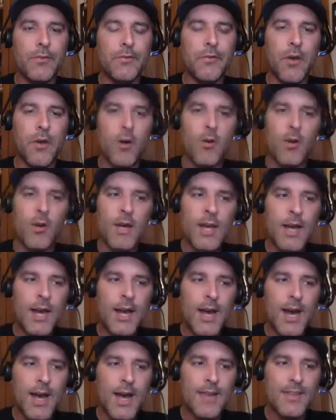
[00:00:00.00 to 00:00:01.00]
right now.
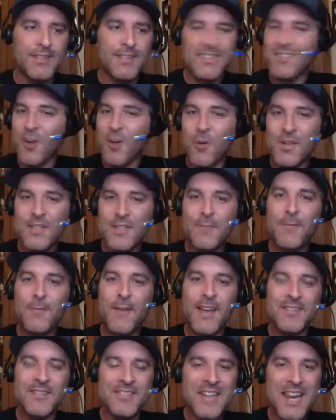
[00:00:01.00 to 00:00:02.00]
So uh, this
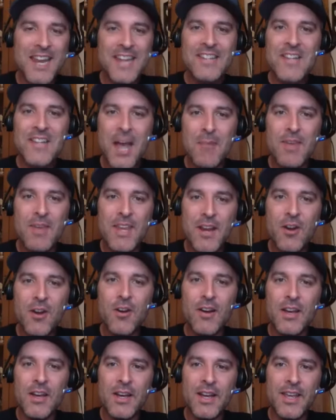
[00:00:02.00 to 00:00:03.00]
is always a fascinating
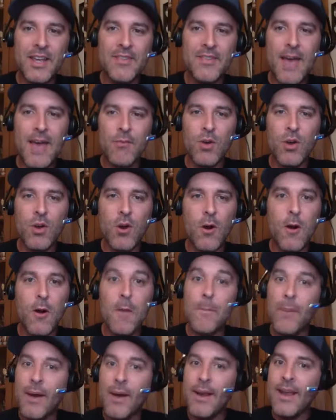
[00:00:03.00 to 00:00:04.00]
time of year uh, in that
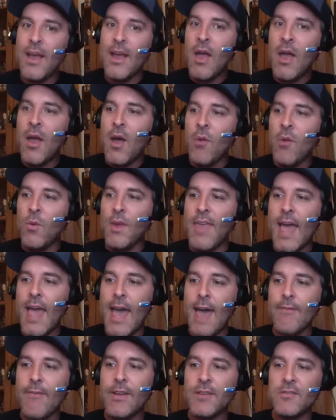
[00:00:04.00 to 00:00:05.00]
regard. But with
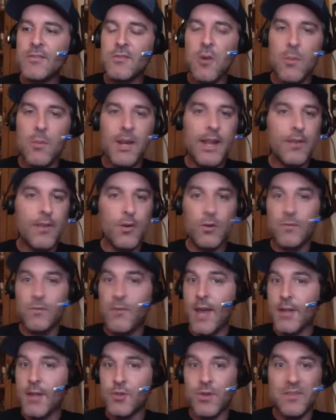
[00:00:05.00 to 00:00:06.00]
having so many of those
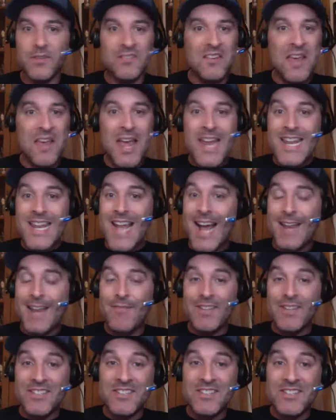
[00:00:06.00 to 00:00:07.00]
veterans not even
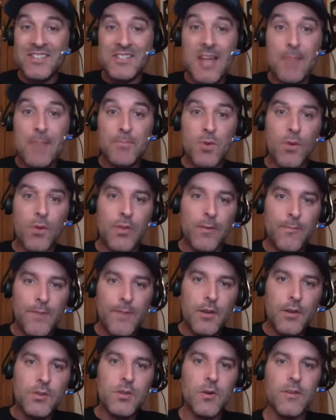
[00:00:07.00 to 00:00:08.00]
stepped on the
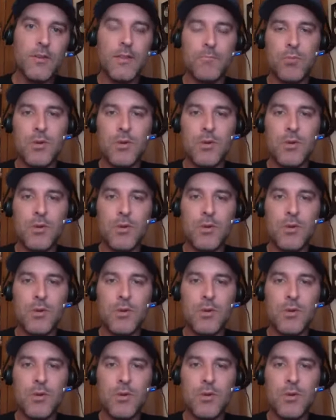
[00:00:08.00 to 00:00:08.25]
field during the